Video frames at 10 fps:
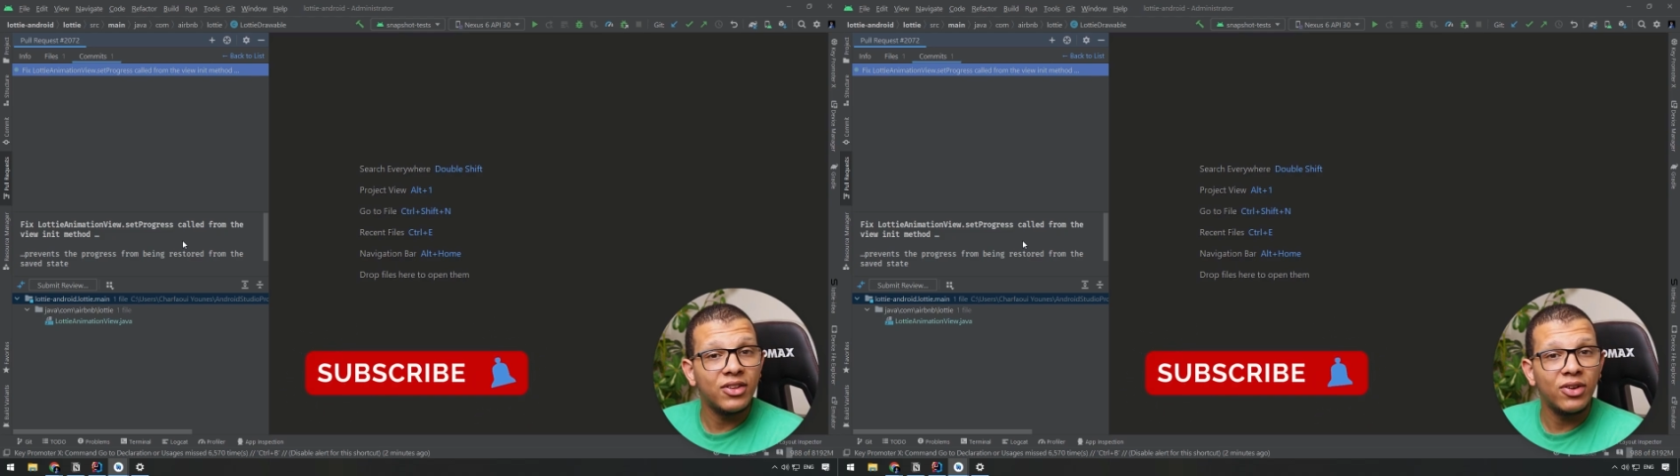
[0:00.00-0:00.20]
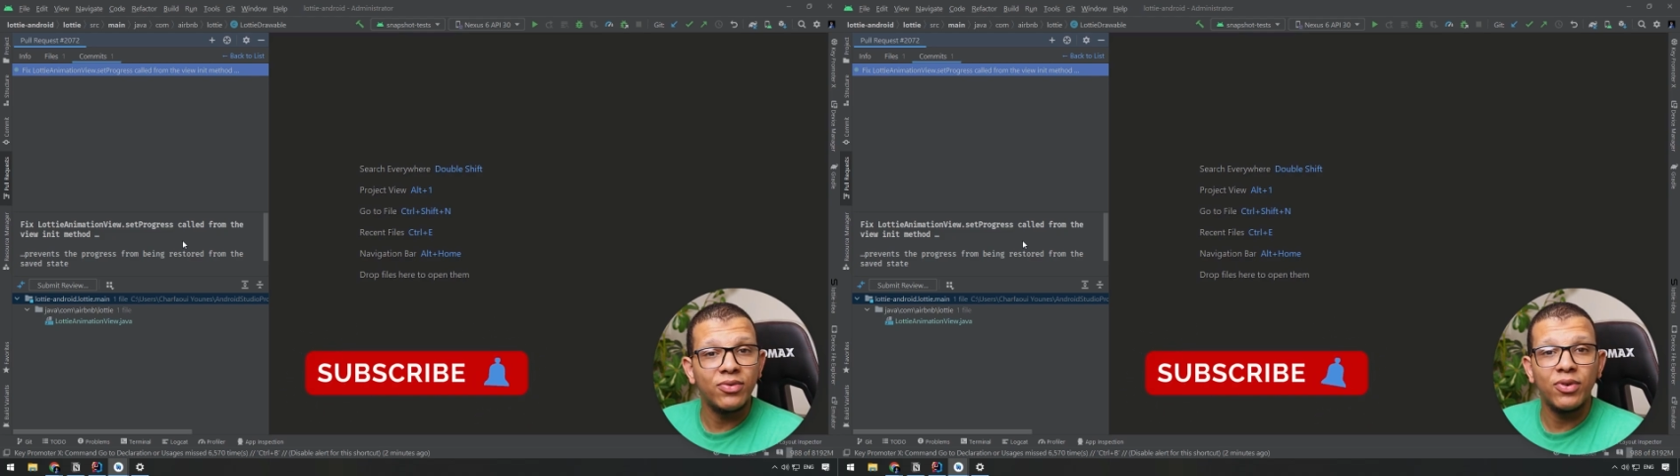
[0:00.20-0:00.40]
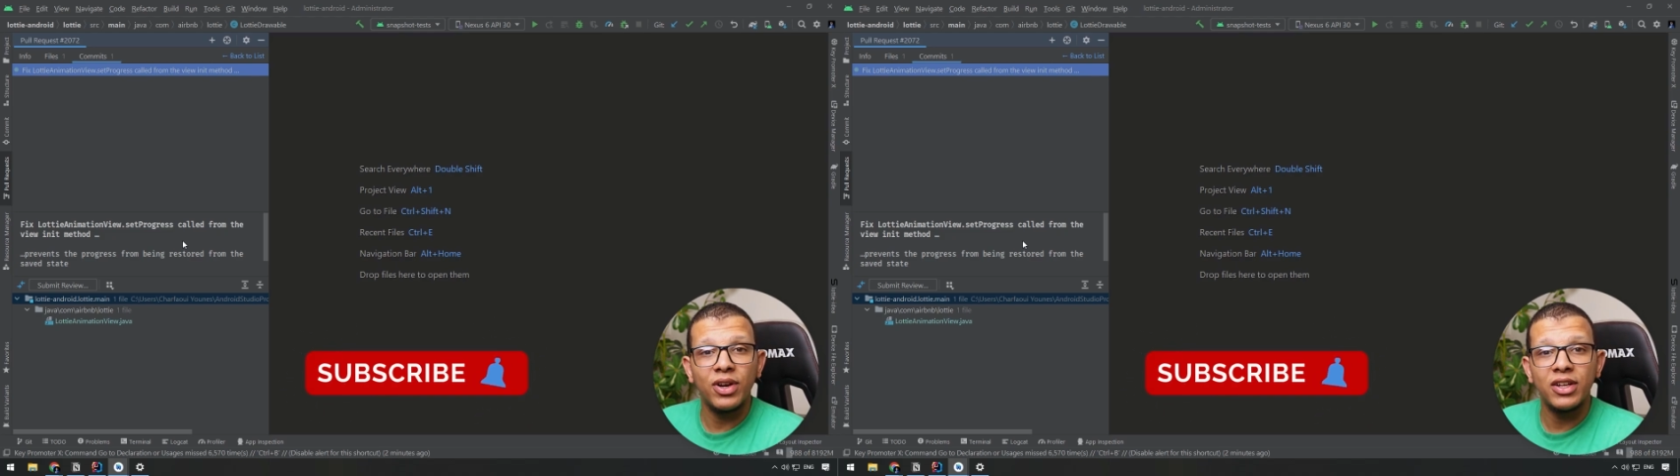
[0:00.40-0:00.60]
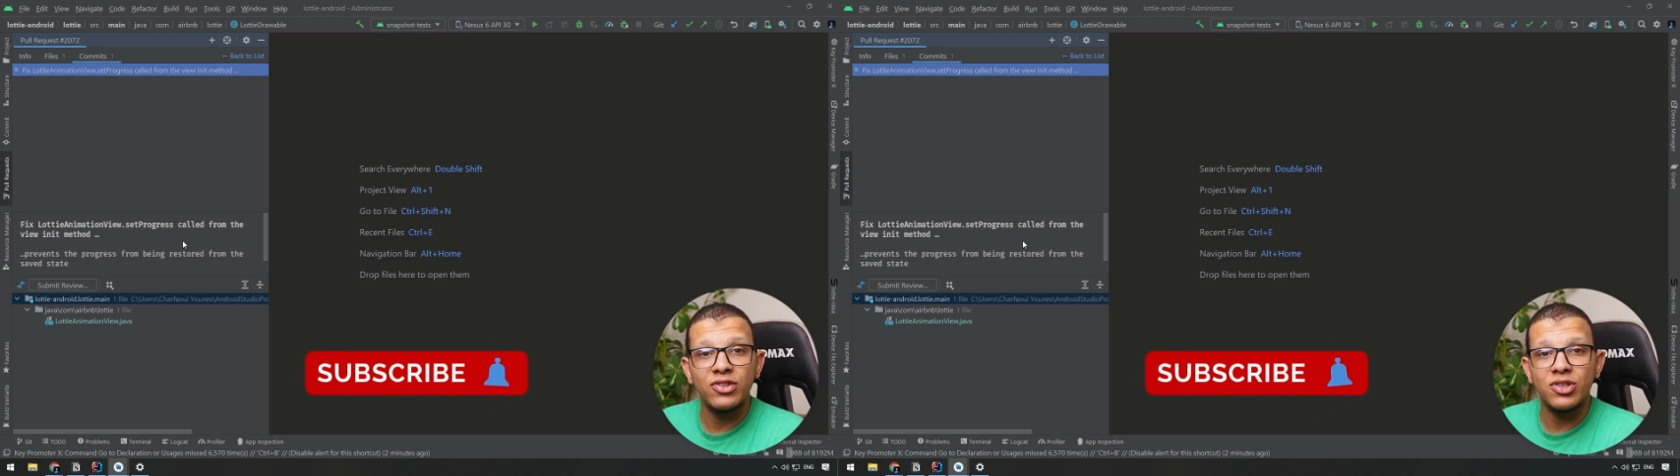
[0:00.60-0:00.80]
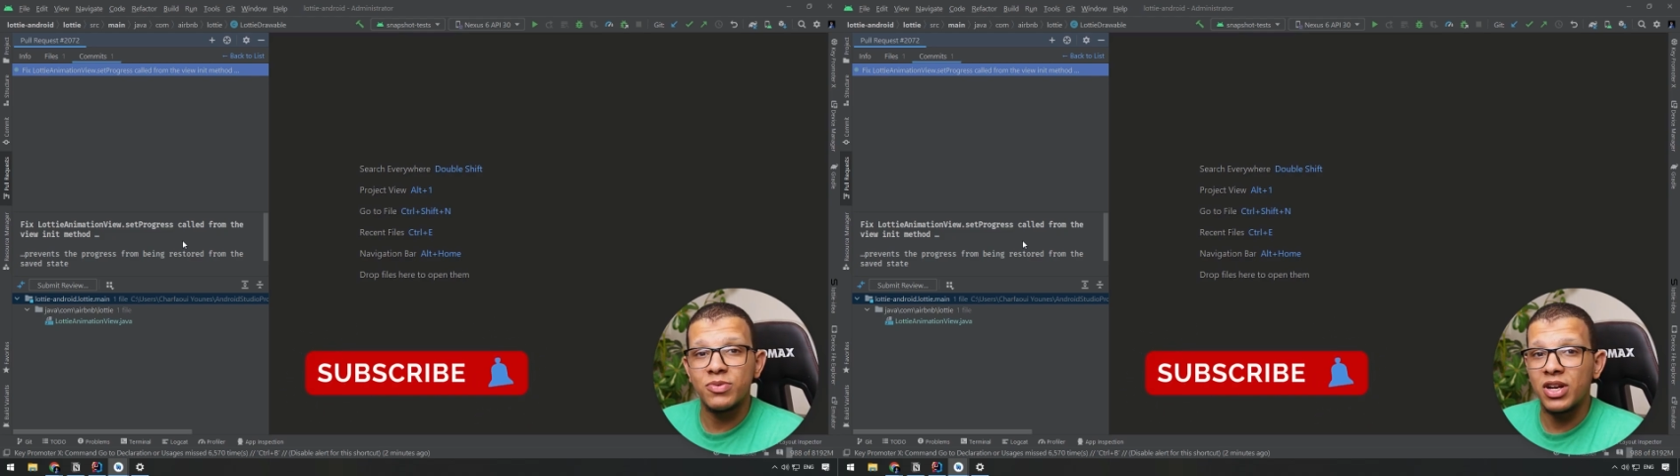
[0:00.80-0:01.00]
Don't forget
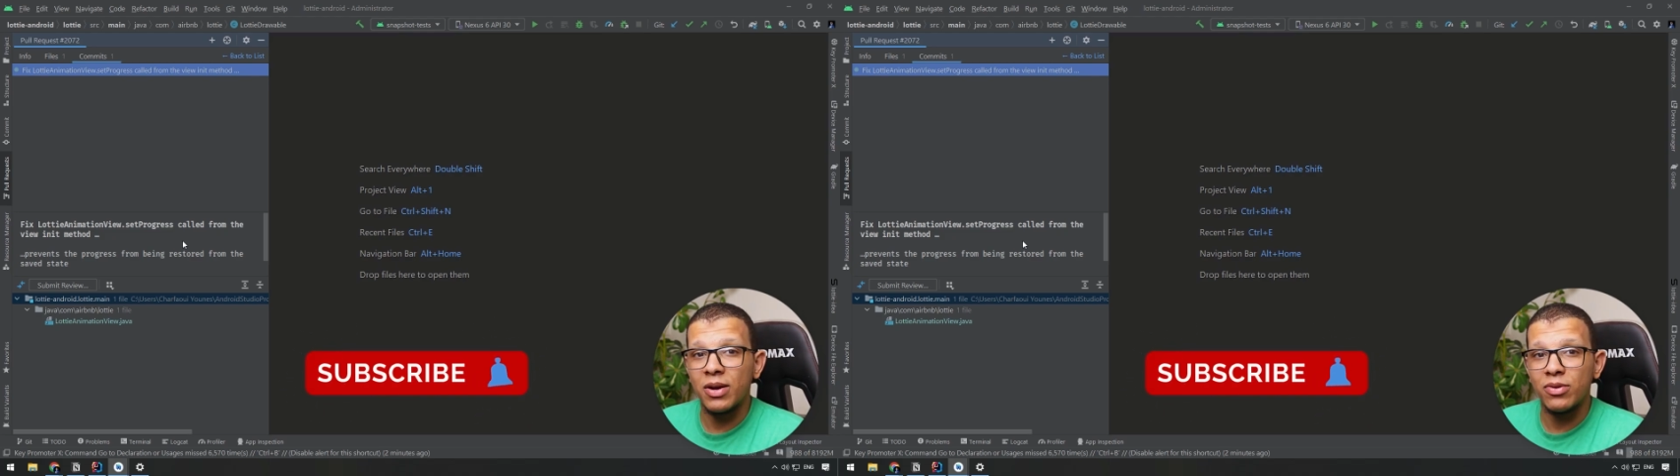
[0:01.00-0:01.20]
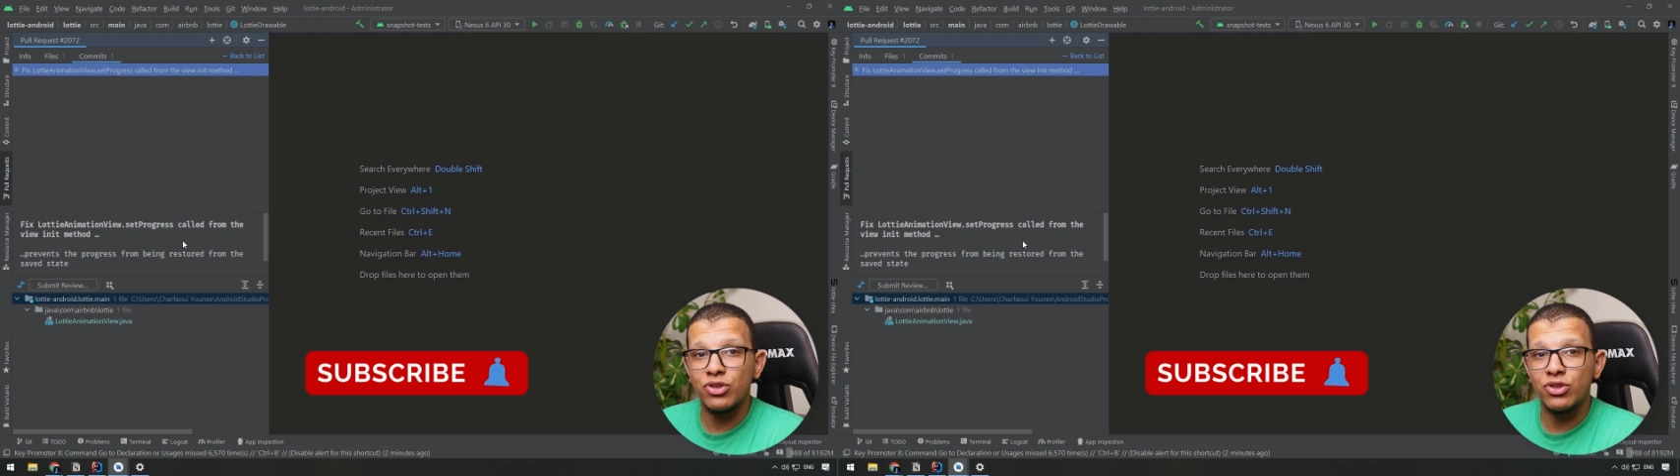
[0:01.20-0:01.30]
to subscribe to